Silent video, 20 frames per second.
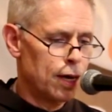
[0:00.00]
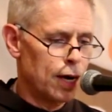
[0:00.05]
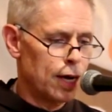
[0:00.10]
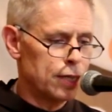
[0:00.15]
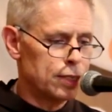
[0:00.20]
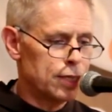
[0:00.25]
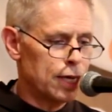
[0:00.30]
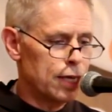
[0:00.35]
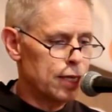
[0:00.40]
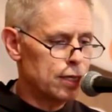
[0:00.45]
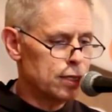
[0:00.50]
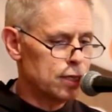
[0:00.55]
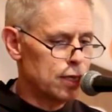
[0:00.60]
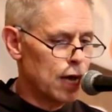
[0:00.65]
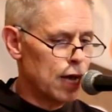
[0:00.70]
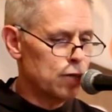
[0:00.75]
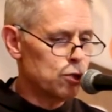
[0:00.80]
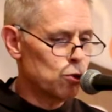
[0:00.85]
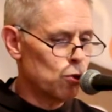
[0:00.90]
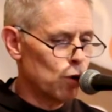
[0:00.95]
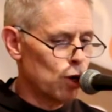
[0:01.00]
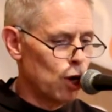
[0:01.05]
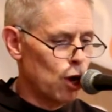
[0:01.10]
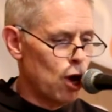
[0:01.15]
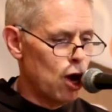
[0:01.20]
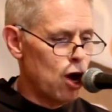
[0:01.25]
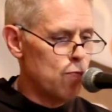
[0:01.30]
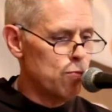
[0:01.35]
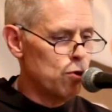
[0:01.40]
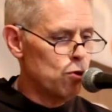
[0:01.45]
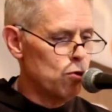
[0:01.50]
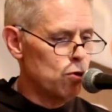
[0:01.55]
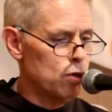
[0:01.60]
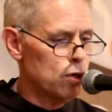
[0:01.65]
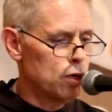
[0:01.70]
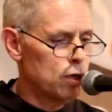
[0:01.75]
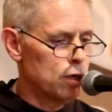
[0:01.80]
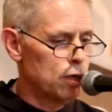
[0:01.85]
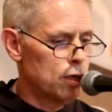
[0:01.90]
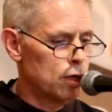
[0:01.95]
I say this not to alarm you,
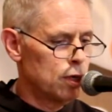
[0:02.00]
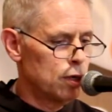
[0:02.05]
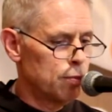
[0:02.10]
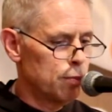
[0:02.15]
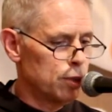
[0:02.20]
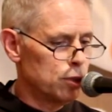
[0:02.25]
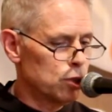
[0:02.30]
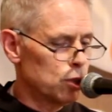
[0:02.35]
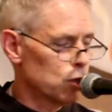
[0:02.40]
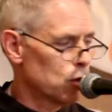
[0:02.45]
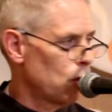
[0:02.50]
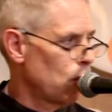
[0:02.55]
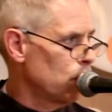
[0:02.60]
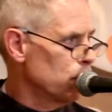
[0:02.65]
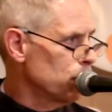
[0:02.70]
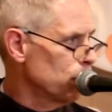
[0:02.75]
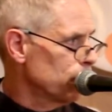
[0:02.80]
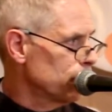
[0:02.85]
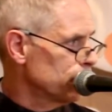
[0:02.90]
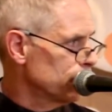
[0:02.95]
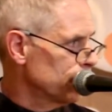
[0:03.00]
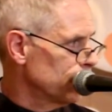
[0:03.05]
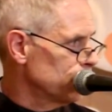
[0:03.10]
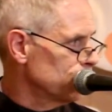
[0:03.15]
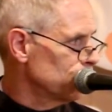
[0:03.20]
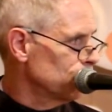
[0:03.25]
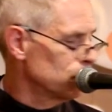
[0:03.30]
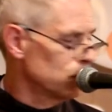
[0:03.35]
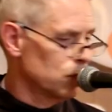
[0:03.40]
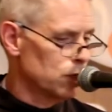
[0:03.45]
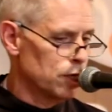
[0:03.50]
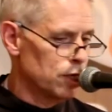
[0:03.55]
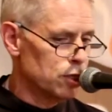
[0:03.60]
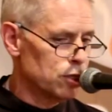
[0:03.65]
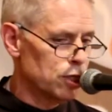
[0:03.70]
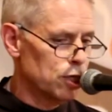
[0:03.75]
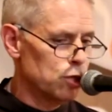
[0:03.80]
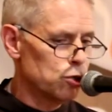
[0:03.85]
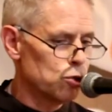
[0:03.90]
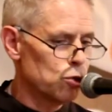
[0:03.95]
but to call your attention to the
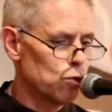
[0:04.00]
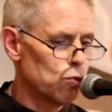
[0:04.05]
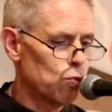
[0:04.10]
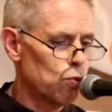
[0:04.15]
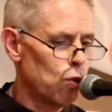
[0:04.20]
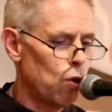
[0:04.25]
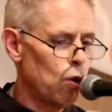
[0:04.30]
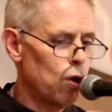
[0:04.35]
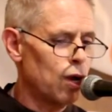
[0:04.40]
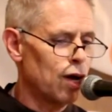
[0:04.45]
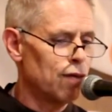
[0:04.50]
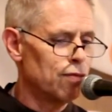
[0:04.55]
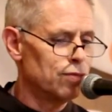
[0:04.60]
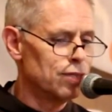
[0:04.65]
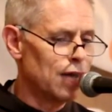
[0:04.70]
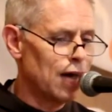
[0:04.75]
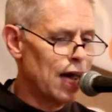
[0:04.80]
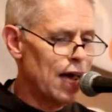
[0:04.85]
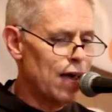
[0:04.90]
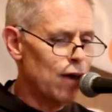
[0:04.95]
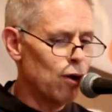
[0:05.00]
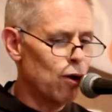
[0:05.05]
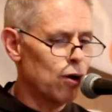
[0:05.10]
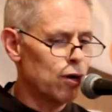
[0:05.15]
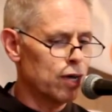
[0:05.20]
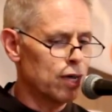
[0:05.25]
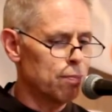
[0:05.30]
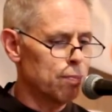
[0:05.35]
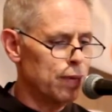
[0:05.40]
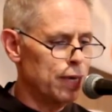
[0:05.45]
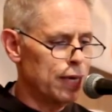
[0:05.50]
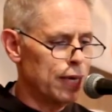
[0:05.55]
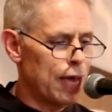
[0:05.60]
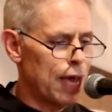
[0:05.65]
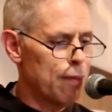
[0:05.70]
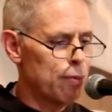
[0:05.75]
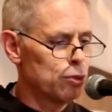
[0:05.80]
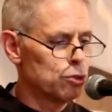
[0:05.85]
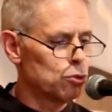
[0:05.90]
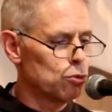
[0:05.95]
essential role of dialogue in being
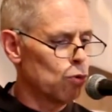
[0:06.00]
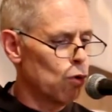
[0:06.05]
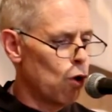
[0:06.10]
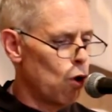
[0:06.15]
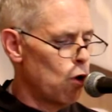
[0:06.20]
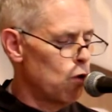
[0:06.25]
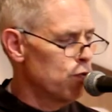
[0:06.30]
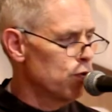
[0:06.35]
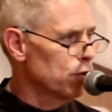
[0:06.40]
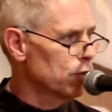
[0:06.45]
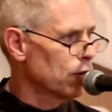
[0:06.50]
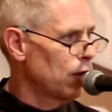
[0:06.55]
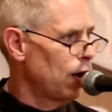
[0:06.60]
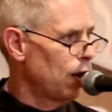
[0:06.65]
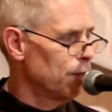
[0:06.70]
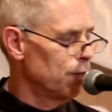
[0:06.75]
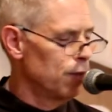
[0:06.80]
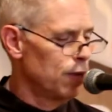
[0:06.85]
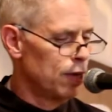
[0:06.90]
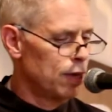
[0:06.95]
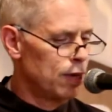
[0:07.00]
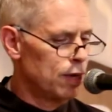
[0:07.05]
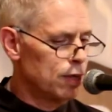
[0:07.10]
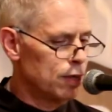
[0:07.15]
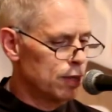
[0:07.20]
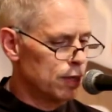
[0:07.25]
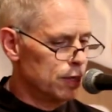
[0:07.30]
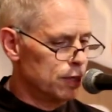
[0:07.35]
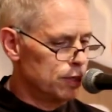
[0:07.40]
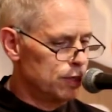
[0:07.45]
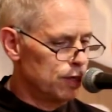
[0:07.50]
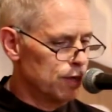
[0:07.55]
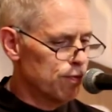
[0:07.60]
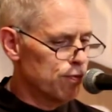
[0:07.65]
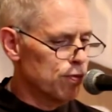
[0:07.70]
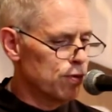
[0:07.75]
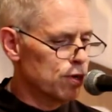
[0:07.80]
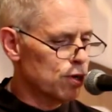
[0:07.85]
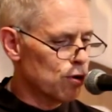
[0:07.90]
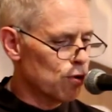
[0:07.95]
able to overcome the
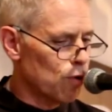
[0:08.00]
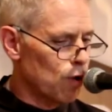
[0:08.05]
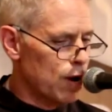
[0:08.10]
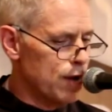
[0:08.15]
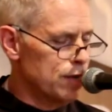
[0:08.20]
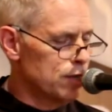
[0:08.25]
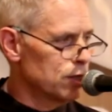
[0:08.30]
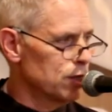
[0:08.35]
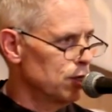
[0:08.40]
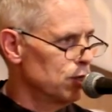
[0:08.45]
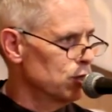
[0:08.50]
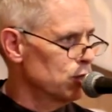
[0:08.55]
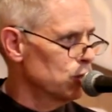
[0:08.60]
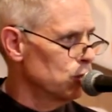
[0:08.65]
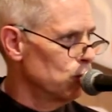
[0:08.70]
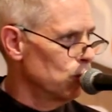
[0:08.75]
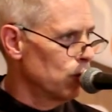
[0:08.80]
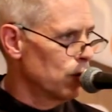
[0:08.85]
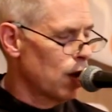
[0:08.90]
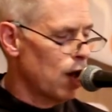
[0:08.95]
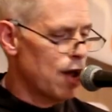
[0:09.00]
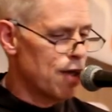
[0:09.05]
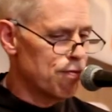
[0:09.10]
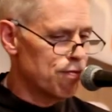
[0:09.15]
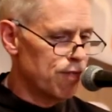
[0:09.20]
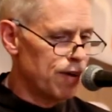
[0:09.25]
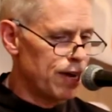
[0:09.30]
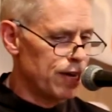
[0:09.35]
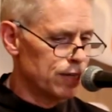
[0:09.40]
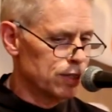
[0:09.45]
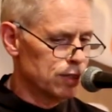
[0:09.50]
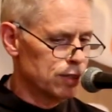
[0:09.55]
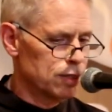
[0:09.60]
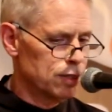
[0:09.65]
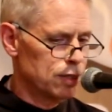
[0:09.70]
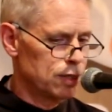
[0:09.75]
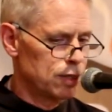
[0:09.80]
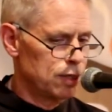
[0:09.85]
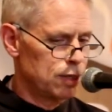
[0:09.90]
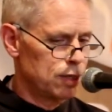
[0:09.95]
different crises you and I
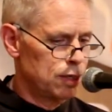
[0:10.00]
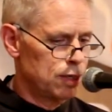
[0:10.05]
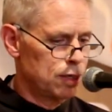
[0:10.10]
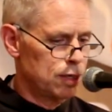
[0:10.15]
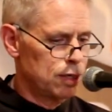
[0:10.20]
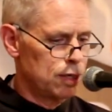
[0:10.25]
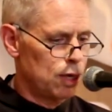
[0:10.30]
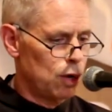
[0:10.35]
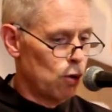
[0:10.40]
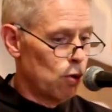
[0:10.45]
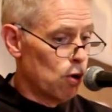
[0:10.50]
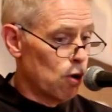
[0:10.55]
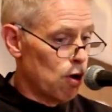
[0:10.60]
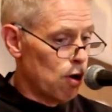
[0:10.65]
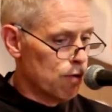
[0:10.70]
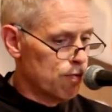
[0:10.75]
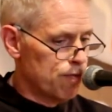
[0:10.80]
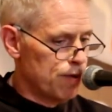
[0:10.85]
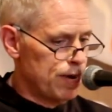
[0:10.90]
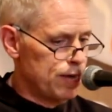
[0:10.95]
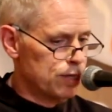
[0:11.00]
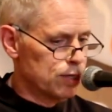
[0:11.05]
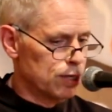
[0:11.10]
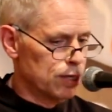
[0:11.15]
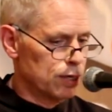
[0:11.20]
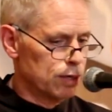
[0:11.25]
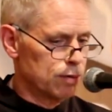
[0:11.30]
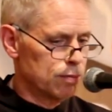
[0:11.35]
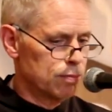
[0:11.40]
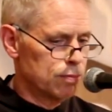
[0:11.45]
face, or are facing.